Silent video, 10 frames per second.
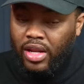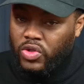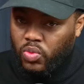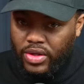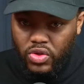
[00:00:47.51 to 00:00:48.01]
There's
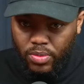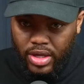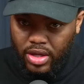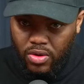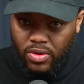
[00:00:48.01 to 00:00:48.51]
way too
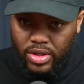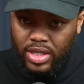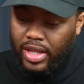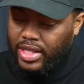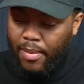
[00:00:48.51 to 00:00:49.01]
many coins.
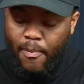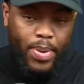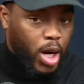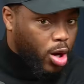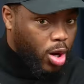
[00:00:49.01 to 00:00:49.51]
Unless they
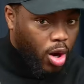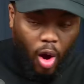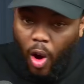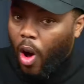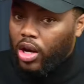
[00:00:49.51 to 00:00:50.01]
burn
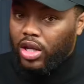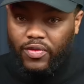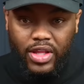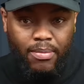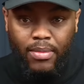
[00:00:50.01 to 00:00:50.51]
all of
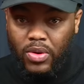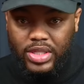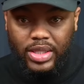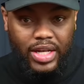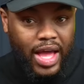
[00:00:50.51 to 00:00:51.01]
them,
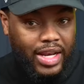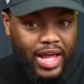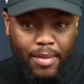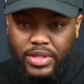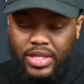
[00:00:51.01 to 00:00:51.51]
mostly
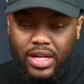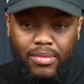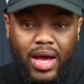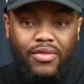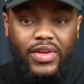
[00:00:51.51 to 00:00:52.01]
99% of them
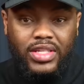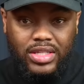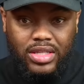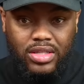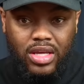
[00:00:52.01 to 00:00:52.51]
out of
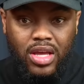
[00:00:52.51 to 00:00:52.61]
existence,